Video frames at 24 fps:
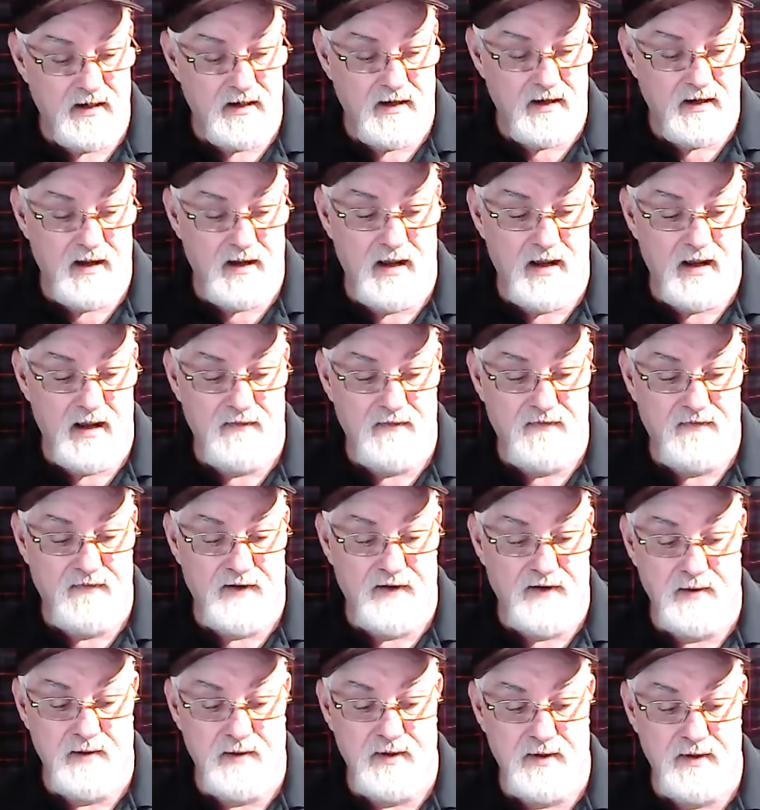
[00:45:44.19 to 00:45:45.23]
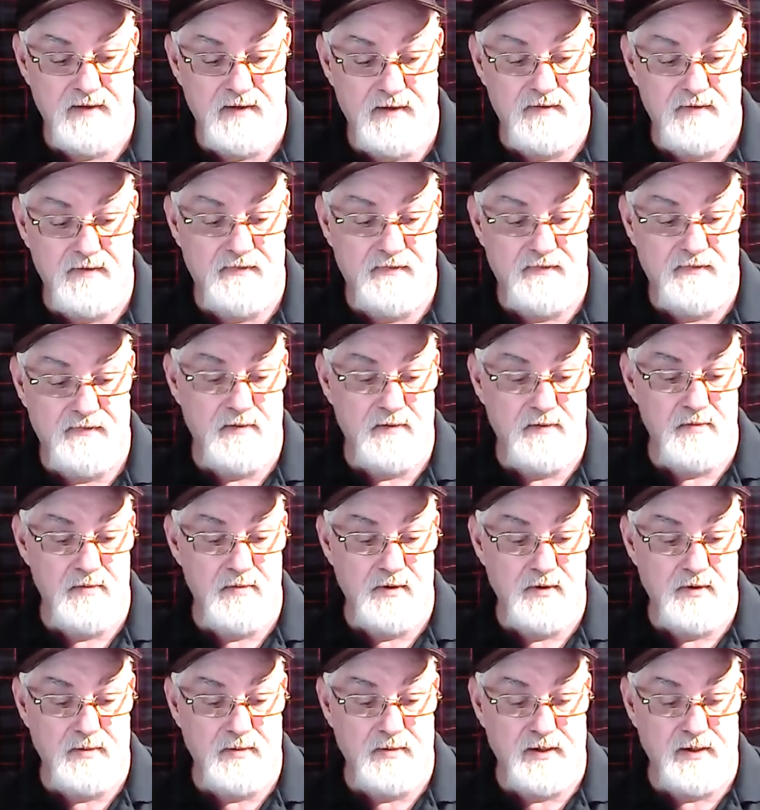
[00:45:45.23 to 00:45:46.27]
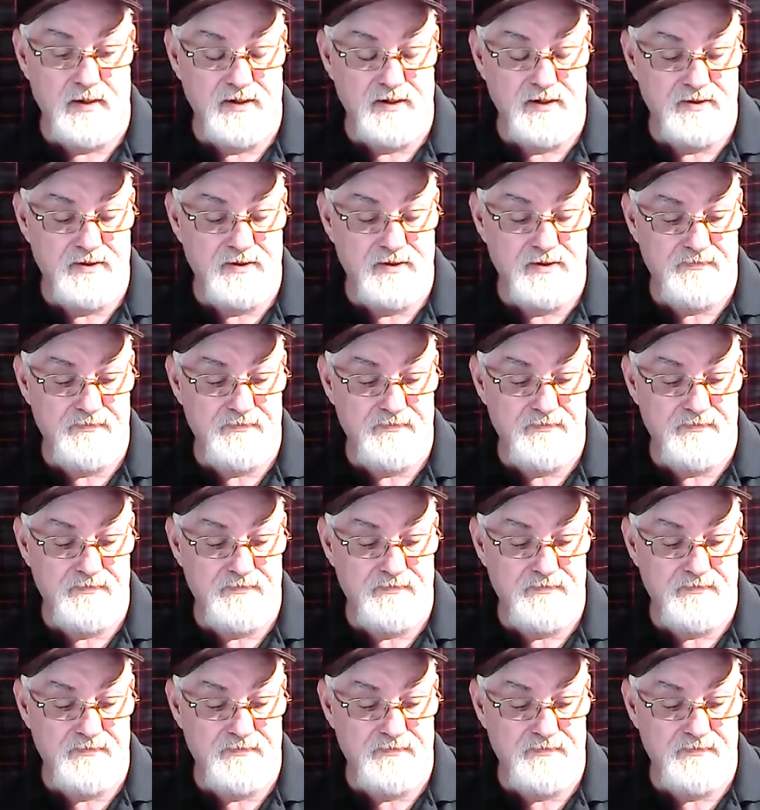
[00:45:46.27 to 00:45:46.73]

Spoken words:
for our motorbikes.